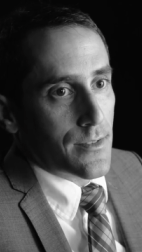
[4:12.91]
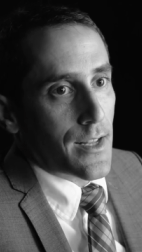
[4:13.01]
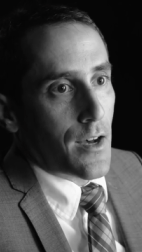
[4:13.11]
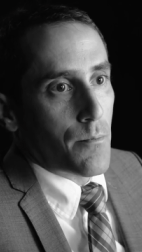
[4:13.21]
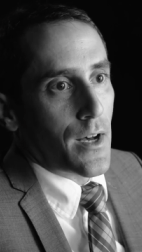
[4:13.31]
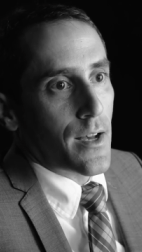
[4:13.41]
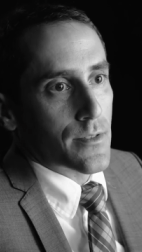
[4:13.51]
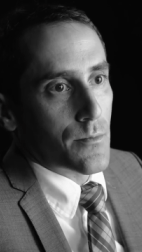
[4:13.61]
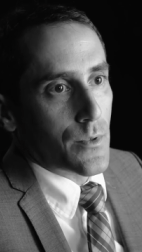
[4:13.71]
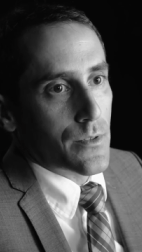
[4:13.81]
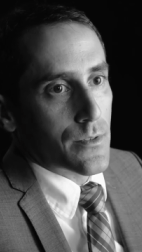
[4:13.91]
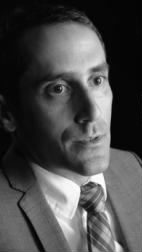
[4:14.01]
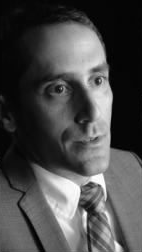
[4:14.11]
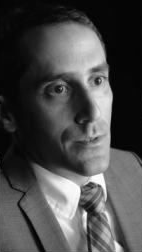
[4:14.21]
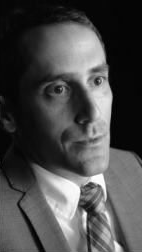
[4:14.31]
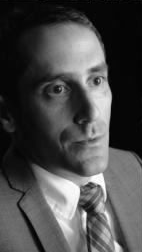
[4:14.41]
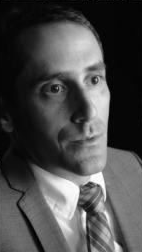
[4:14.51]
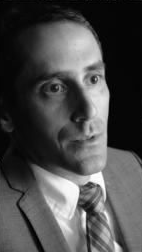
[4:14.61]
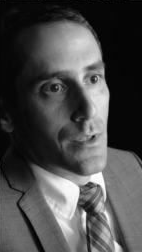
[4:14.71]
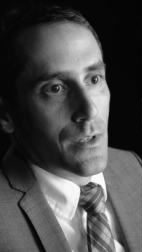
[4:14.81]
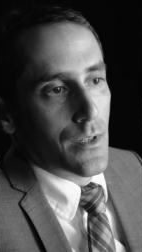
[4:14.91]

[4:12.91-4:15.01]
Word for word: it's now possible to